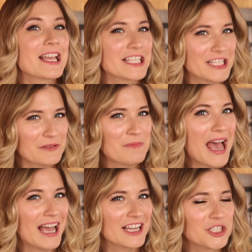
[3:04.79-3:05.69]

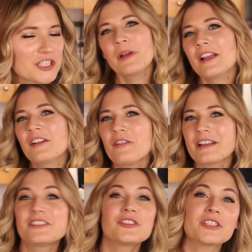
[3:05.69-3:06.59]
smashed, we are going
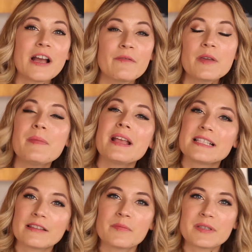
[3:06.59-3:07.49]
to just cover them and
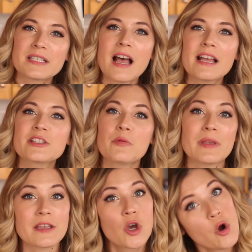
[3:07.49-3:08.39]
set them aside so we
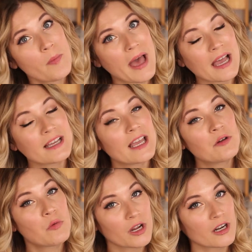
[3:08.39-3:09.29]
can go back
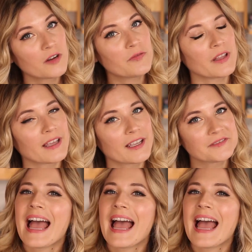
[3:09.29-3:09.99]
and work on our filling.